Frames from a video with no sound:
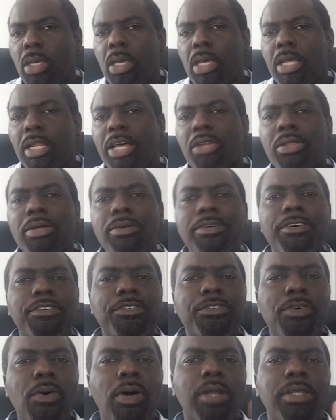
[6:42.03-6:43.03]
Now, the
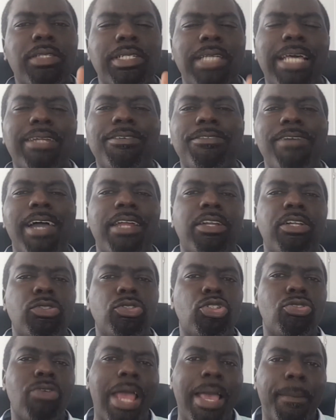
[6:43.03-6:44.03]
fourth and final
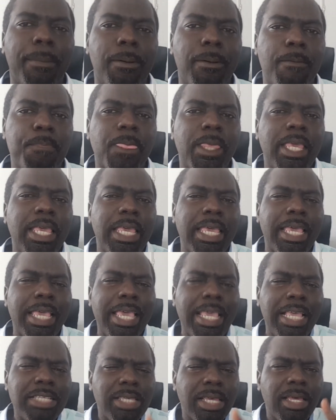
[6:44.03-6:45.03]
trap
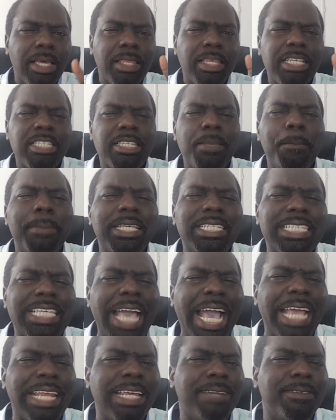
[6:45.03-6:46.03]
is this
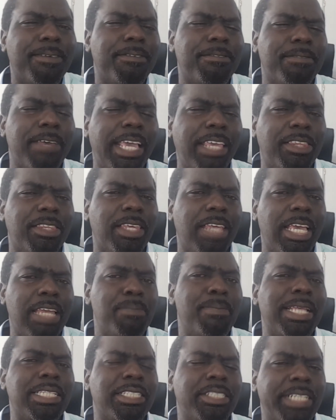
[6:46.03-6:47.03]
misguided faith in
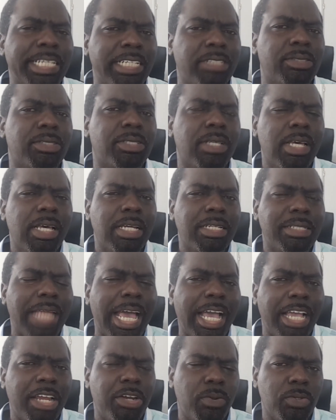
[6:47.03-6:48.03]
mental health
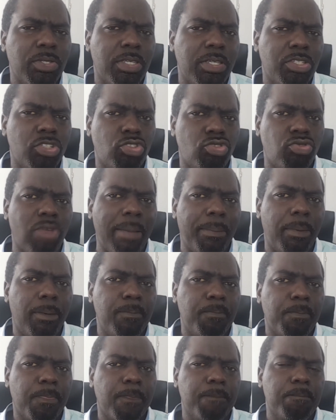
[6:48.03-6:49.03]
diagnosis trap.
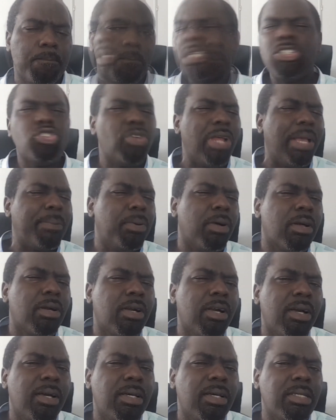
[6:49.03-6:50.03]
This trap
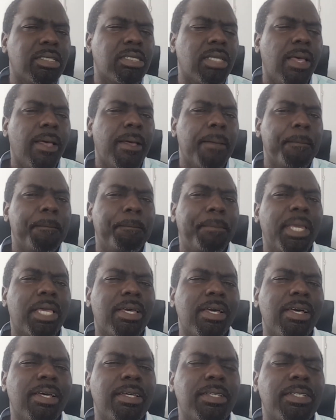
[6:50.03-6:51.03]
occurs
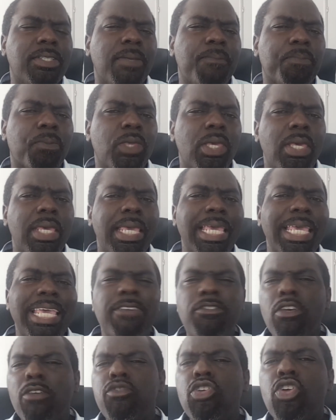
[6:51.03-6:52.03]
because
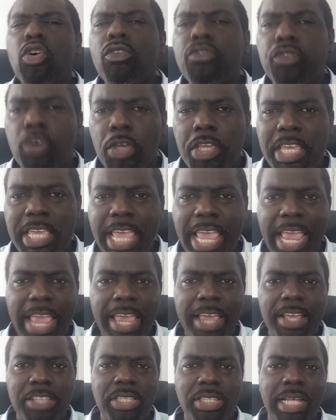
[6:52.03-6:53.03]
if you've known for
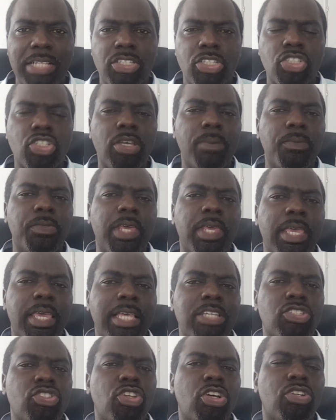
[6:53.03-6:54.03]
years that something
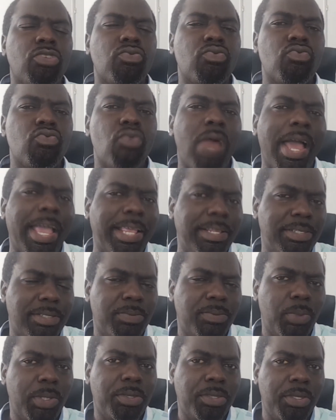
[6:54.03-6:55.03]
is not right
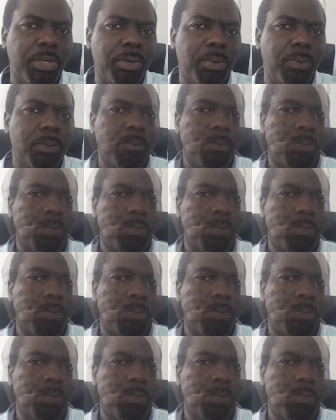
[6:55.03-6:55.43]
with you